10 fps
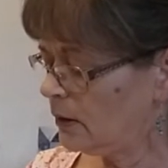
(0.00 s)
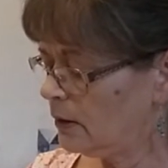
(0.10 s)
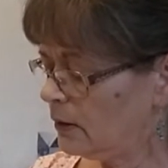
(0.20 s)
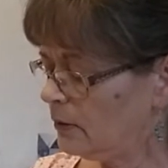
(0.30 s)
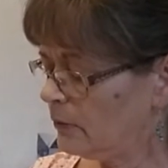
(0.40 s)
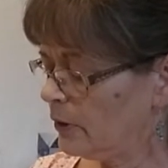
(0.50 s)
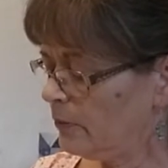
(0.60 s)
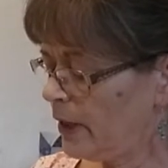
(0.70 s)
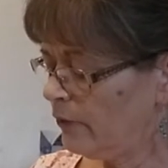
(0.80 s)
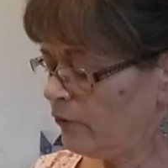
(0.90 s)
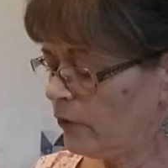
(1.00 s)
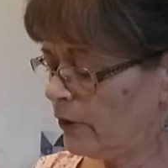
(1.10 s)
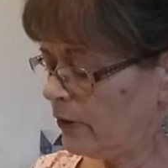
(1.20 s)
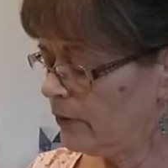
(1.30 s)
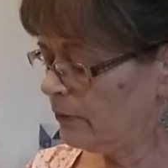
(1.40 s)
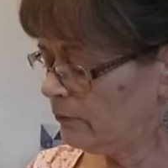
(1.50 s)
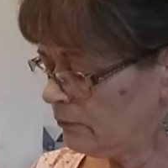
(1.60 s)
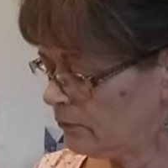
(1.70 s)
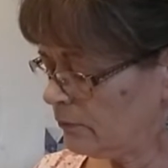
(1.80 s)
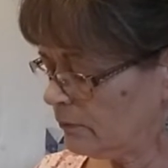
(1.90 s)
They're made for the
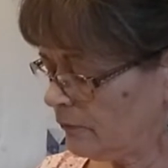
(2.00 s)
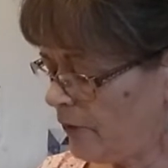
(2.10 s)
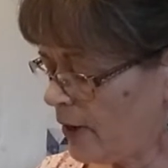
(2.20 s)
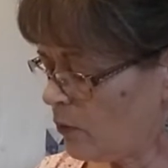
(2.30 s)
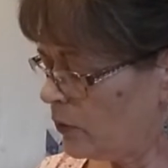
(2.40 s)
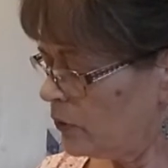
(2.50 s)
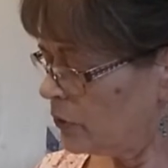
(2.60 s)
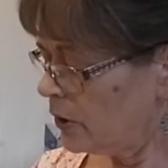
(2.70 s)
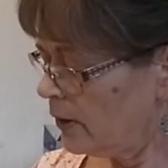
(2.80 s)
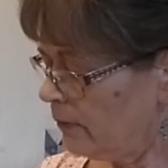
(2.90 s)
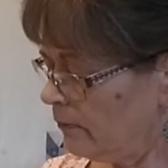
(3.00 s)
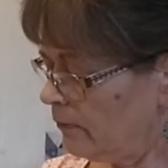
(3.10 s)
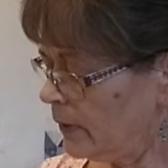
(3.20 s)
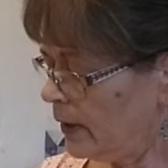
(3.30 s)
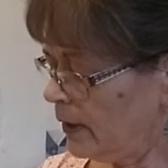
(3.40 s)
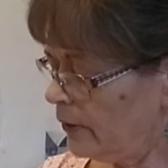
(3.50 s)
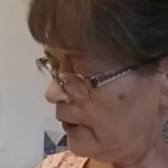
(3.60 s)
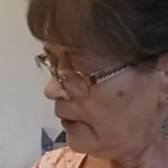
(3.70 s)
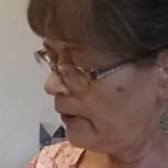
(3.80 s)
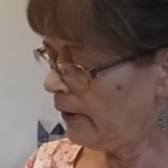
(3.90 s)
fat quarter shop, and
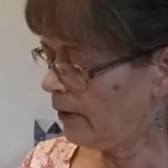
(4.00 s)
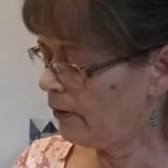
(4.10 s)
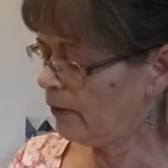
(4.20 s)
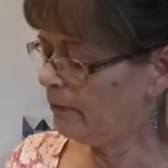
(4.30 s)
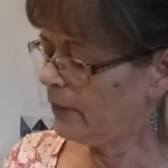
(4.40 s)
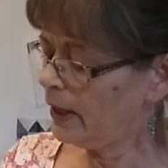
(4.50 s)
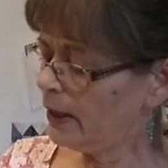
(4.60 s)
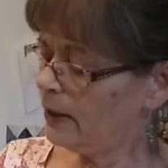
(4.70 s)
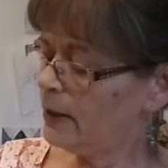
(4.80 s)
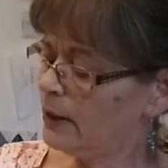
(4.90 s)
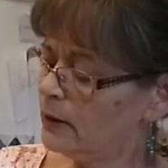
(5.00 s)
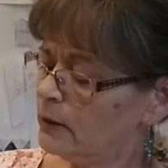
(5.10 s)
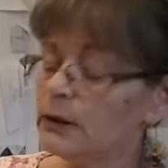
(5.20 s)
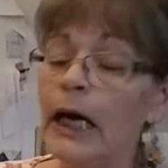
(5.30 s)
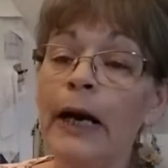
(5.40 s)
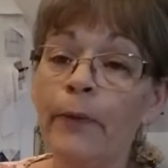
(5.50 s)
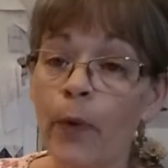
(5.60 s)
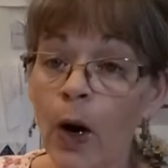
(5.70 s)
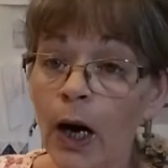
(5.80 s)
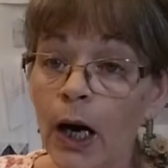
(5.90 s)
they are made in
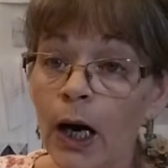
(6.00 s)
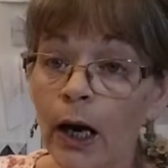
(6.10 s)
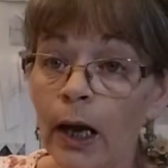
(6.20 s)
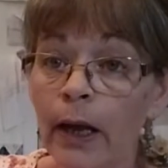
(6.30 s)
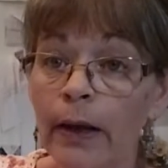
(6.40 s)
Taiwan.